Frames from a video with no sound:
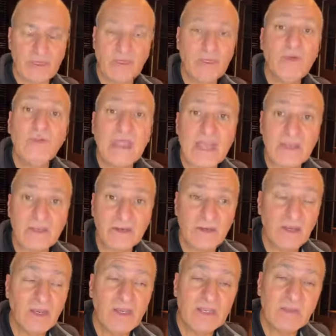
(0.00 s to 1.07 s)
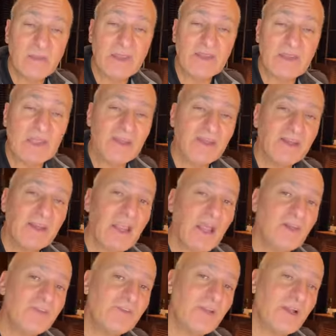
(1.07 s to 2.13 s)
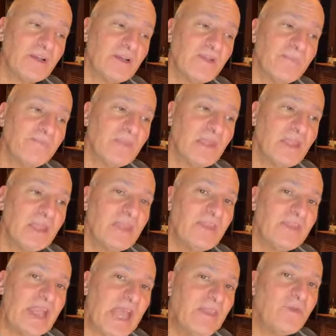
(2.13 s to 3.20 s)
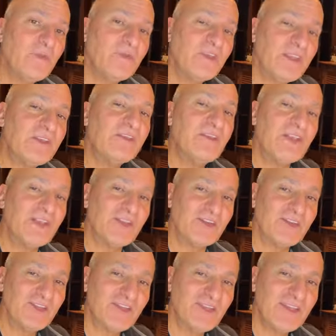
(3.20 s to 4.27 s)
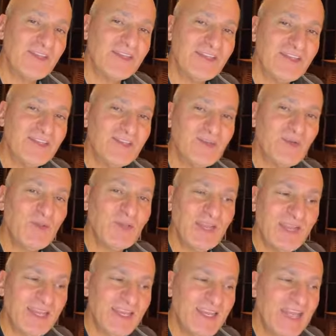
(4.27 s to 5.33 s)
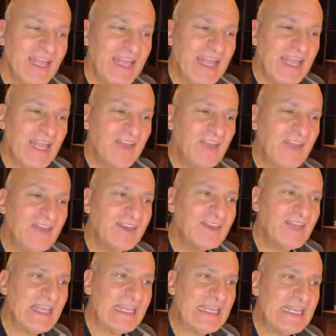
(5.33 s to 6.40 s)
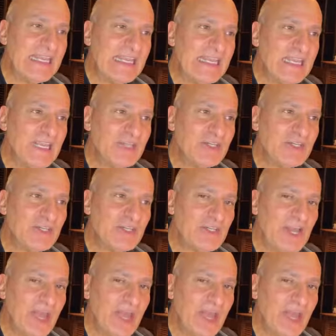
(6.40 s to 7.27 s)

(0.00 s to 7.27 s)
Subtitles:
do that, to make that construct. That's what this is. This is Volite. They say it should